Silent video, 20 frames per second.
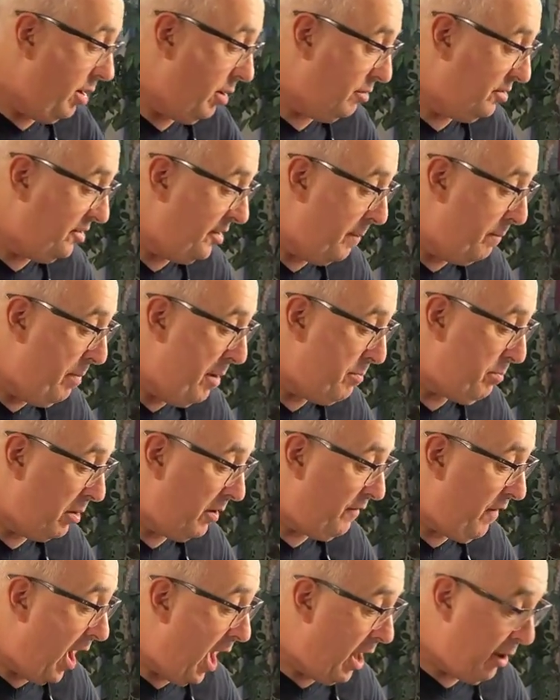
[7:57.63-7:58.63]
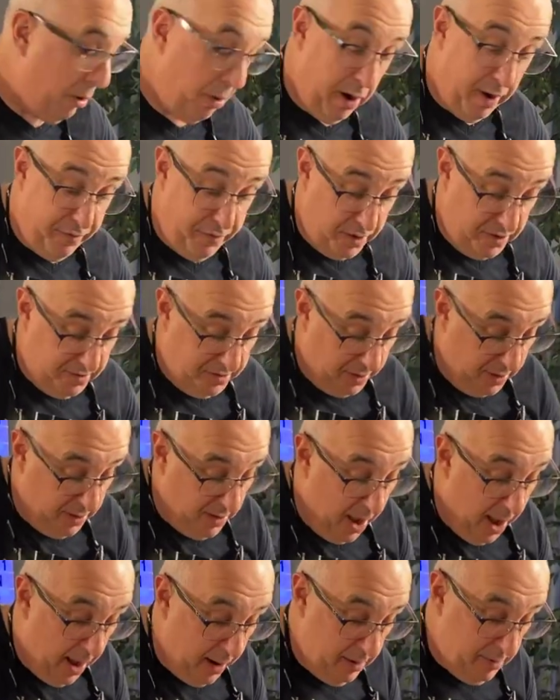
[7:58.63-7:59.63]
some people have hotter ovens and
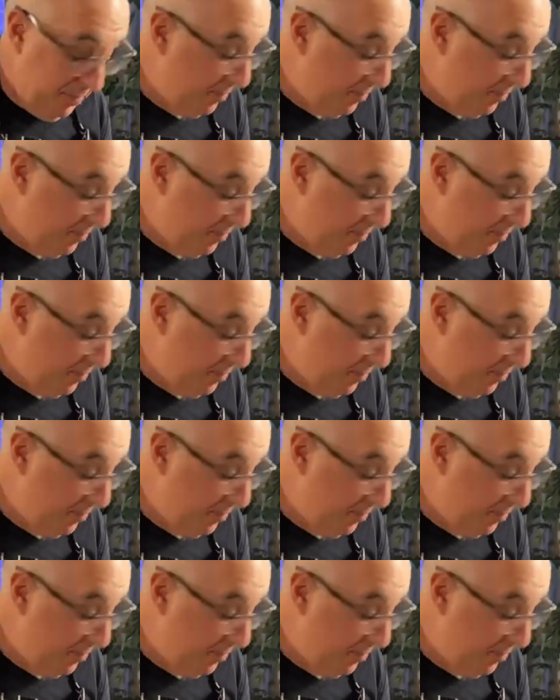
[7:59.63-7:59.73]
not.